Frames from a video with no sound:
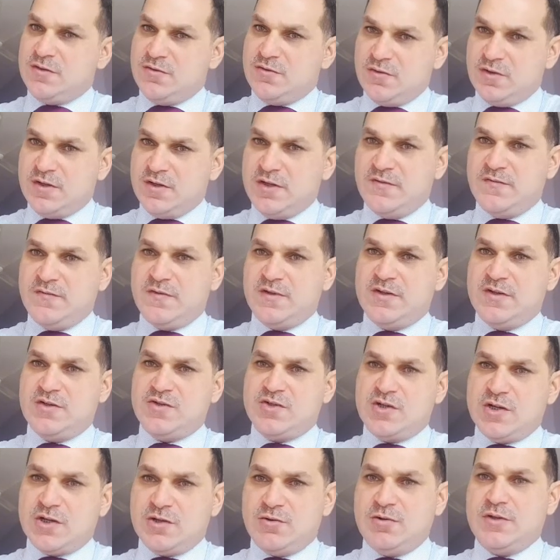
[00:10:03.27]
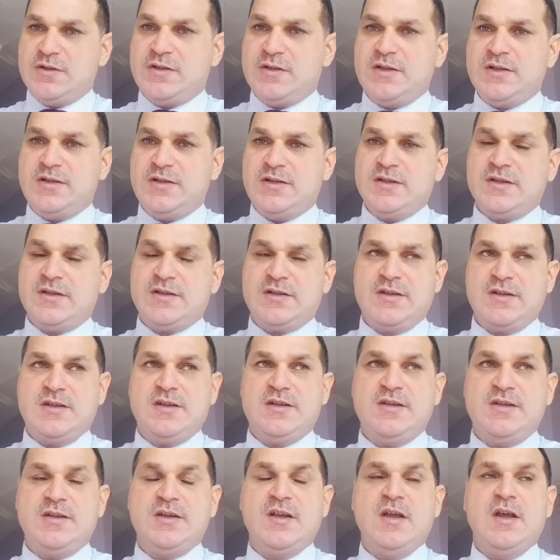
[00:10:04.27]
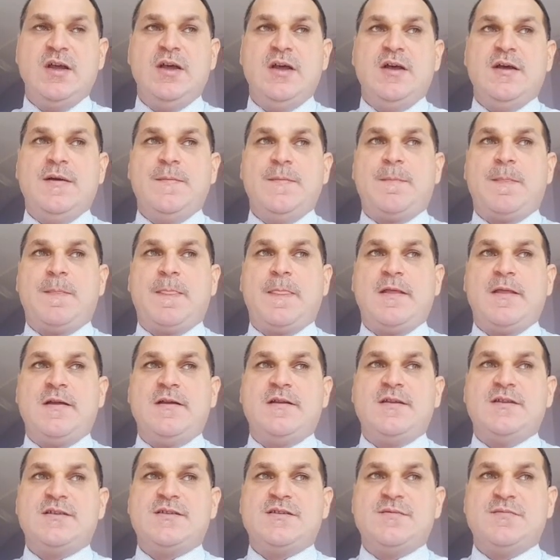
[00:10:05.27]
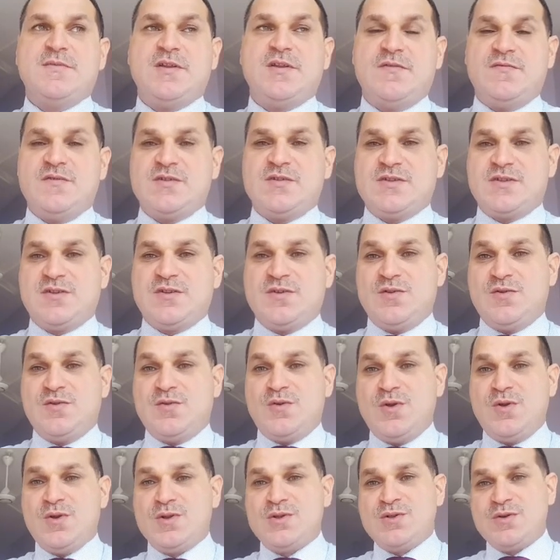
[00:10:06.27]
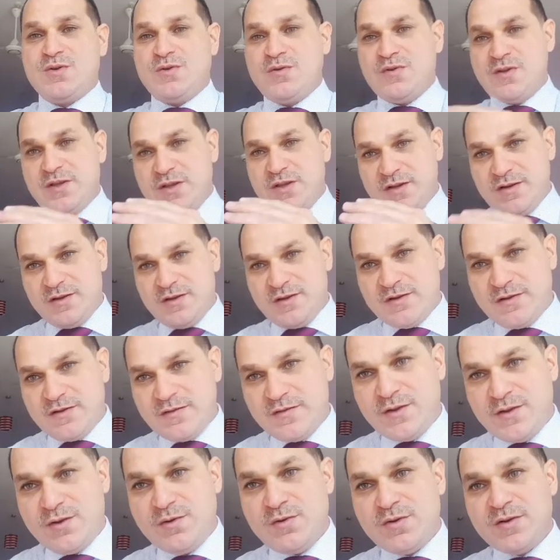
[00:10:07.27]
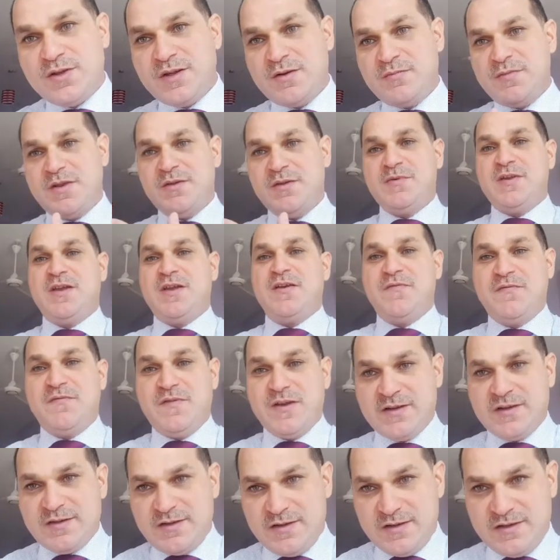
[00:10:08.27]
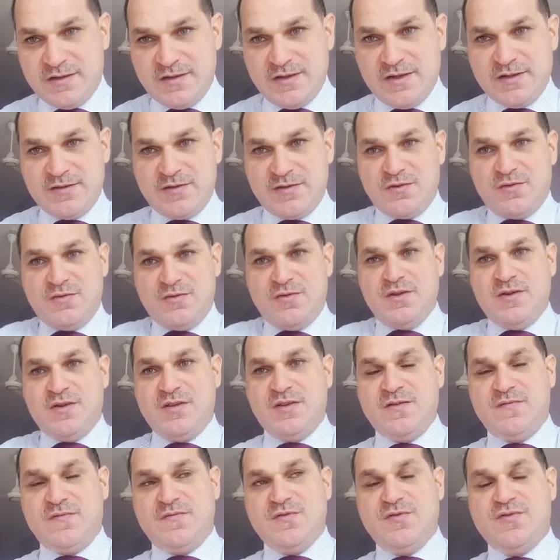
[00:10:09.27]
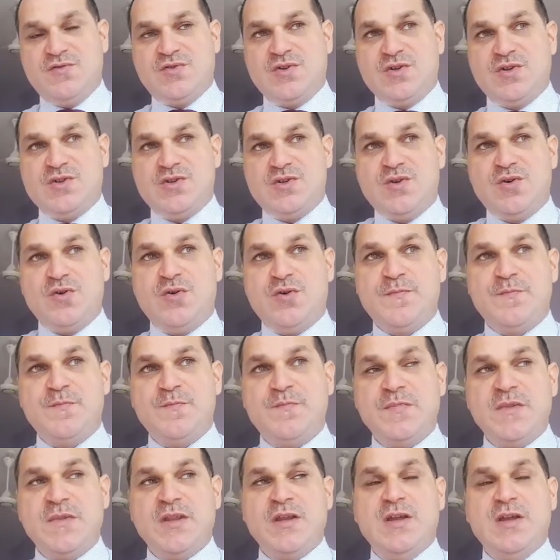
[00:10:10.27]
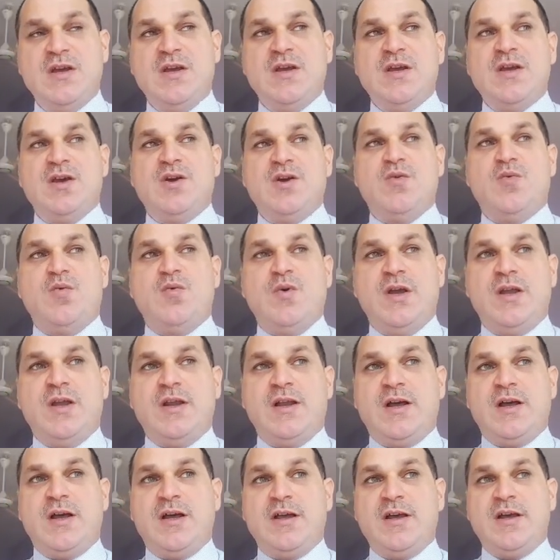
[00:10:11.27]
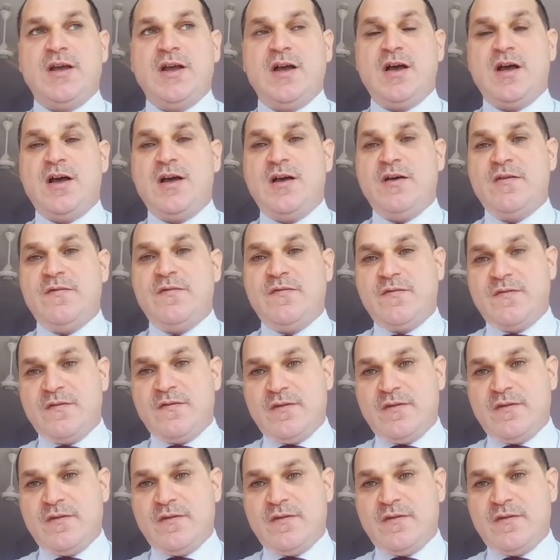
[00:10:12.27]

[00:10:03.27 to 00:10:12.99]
or even ejaculatory duct and seminal vesicle. Also here the ureter may be affected later on in the future. So when I have